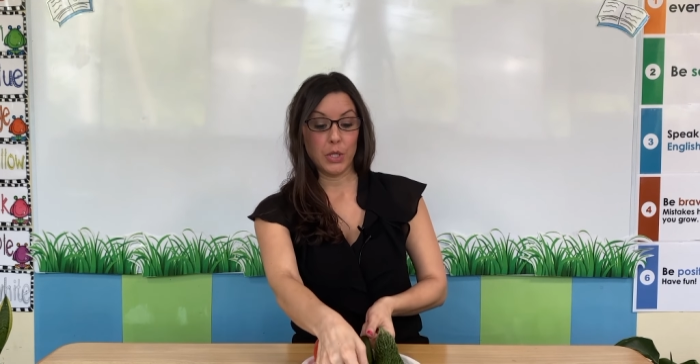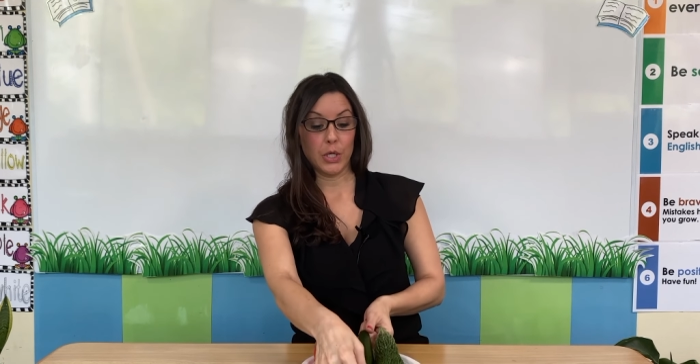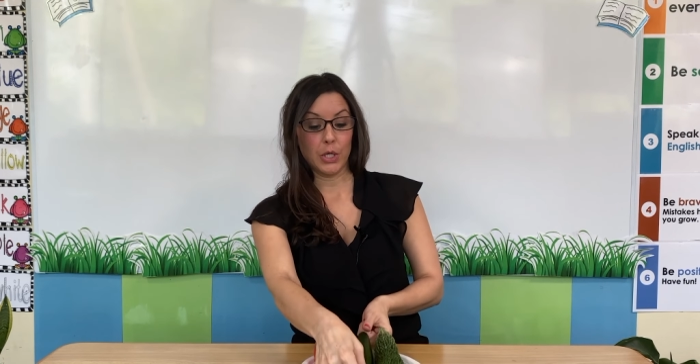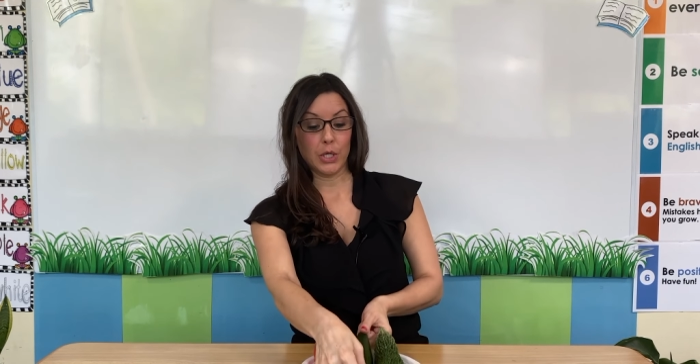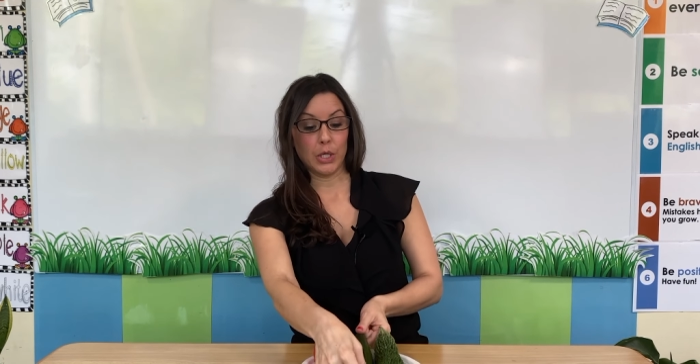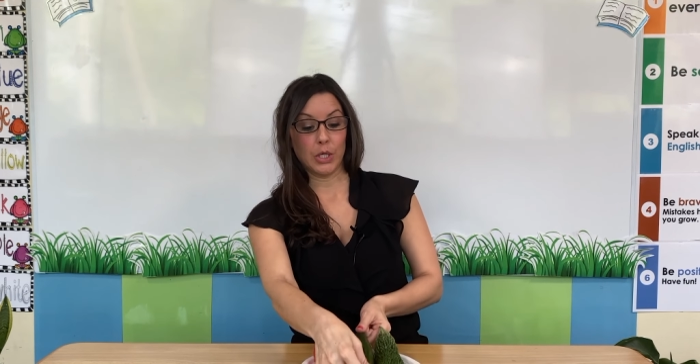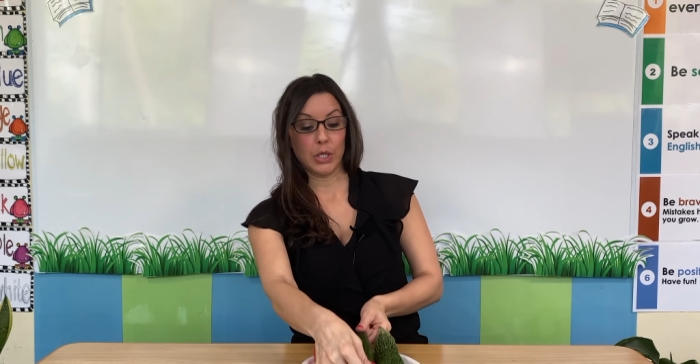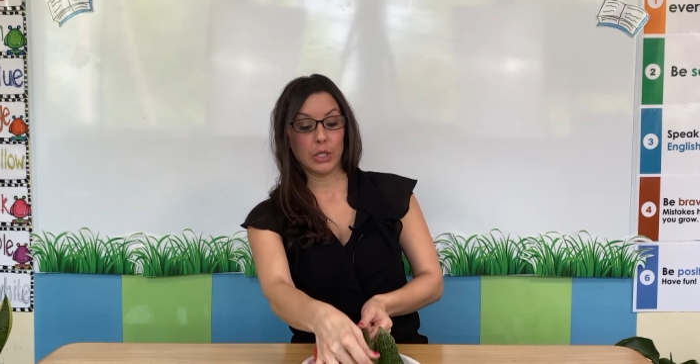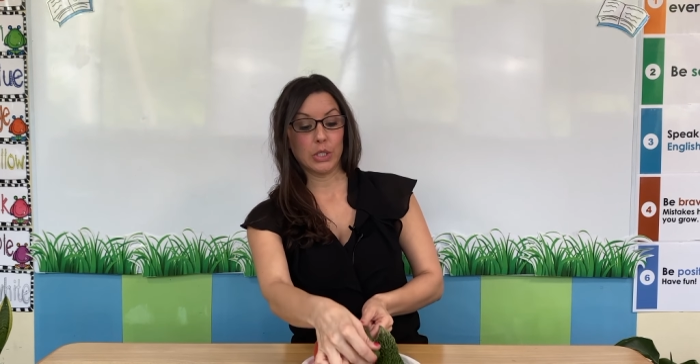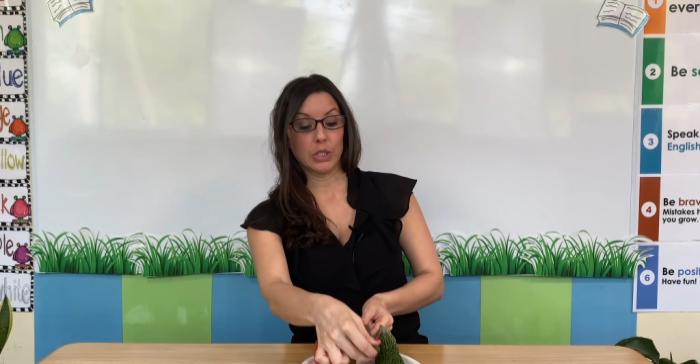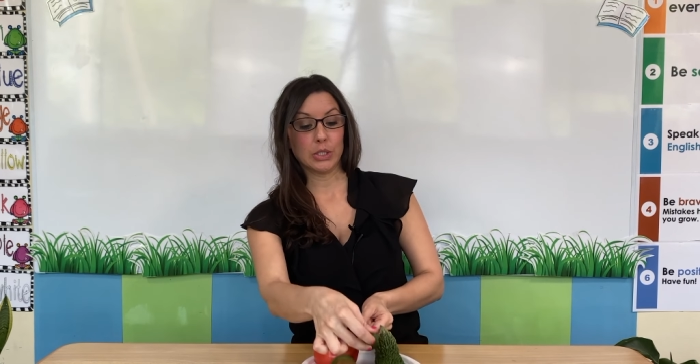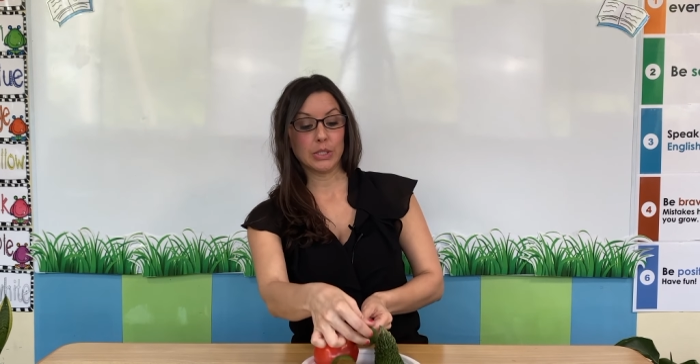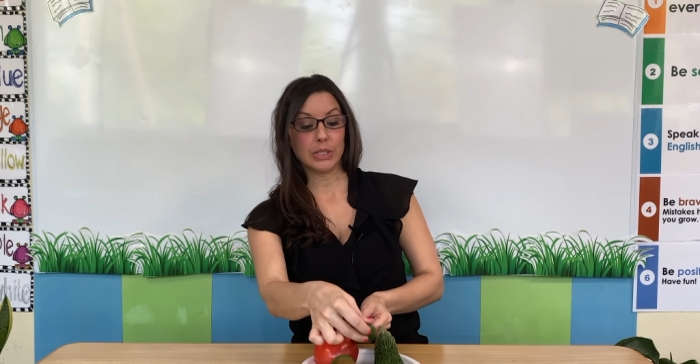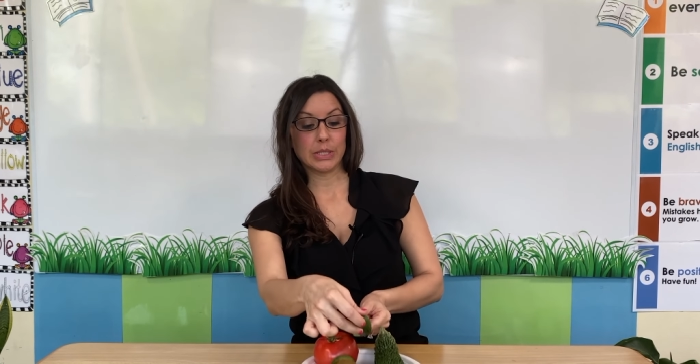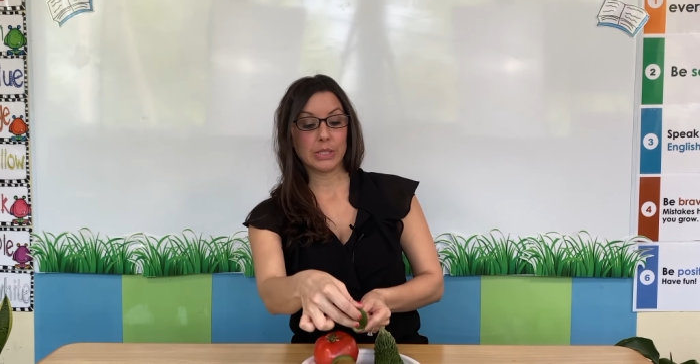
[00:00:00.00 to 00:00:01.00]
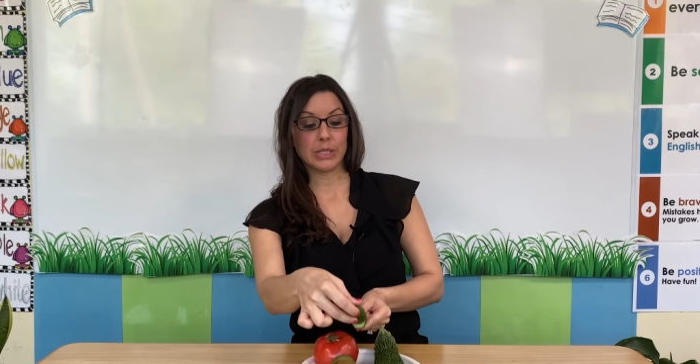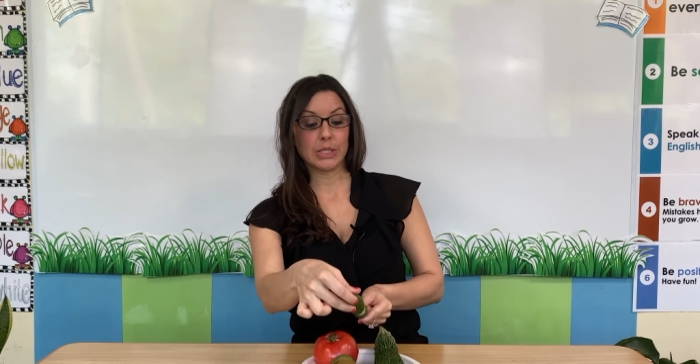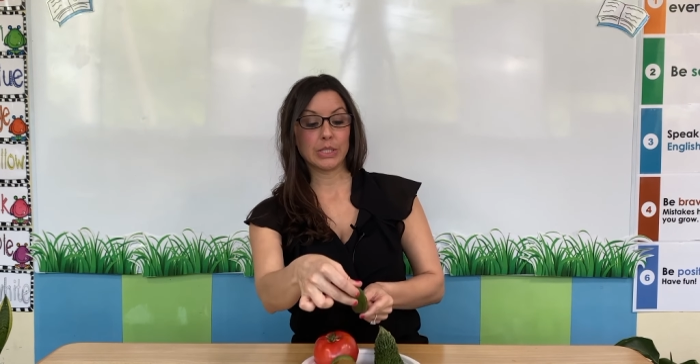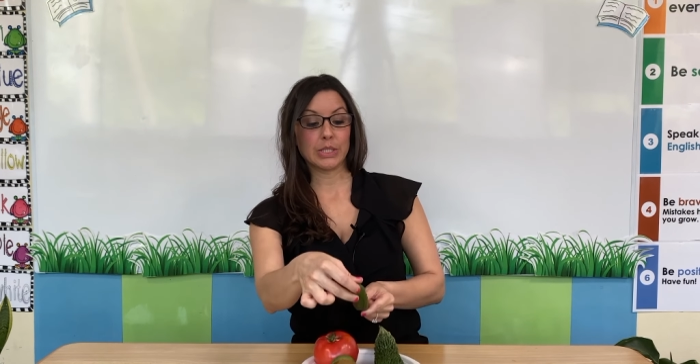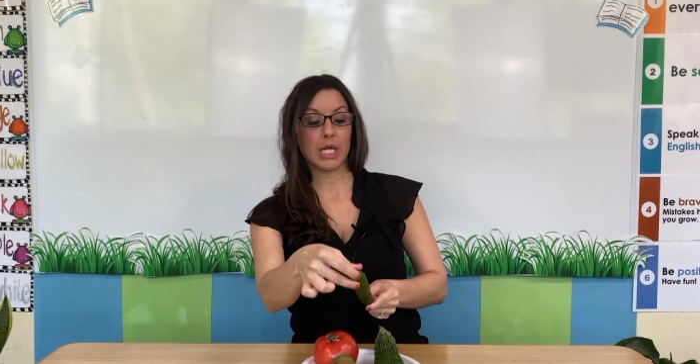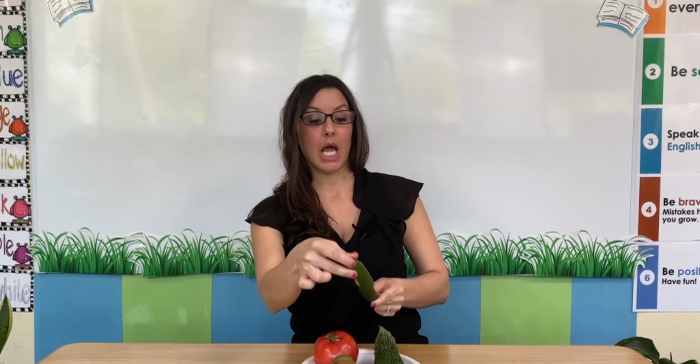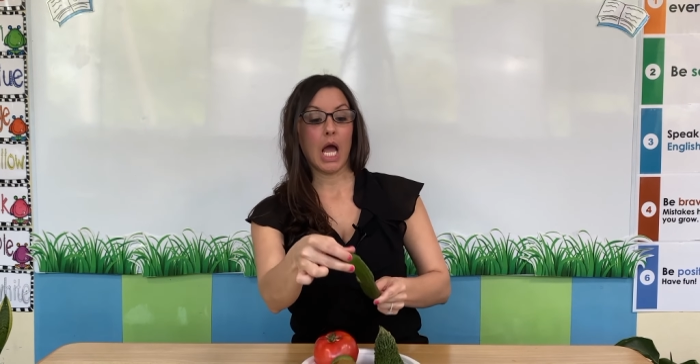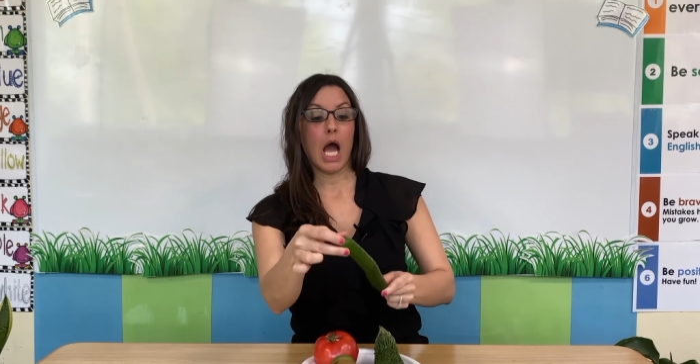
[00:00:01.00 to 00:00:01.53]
This